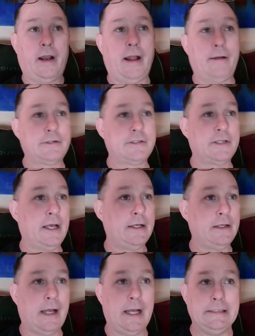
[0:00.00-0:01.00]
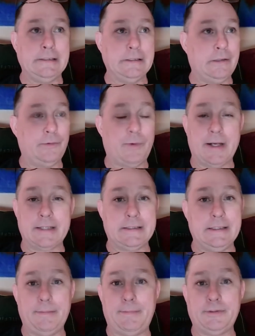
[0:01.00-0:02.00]
And I was like, "I don't want to
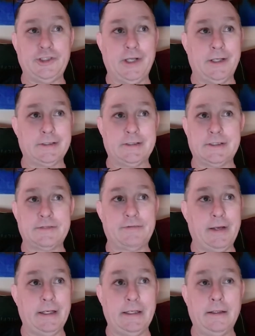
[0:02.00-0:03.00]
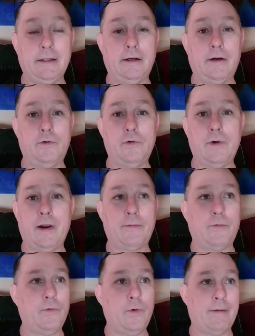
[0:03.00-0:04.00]
see the Pachenkesis fight." You know,
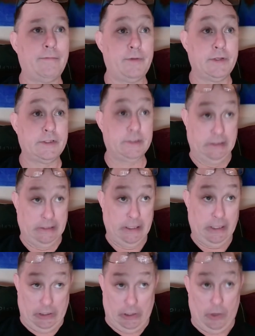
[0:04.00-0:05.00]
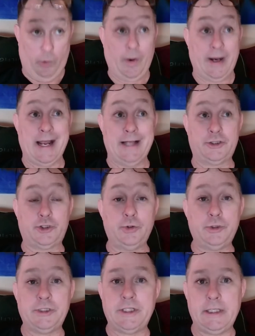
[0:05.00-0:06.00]
whoever this
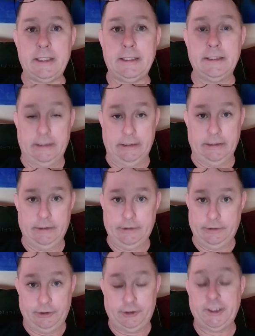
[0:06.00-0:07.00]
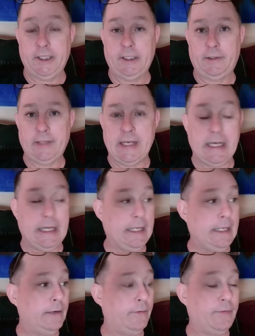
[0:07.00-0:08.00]
Ricantuti,
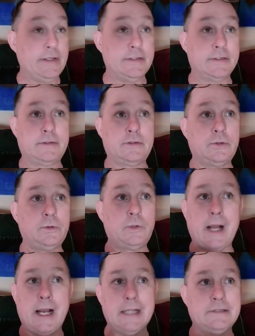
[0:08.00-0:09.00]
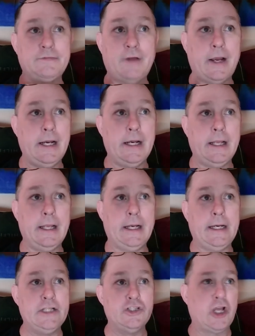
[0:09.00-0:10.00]
Cingolini, these two guys fighting,
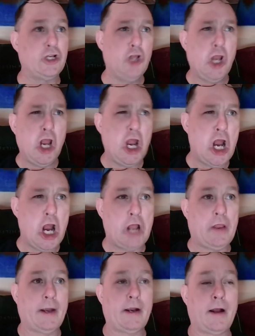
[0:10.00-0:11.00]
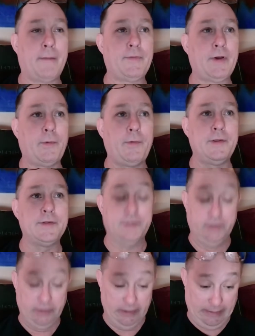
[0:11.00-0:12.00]
and he's like, "Yeah," like up there with
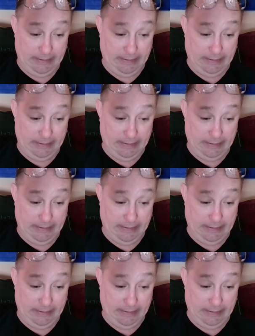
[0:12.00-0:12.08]
his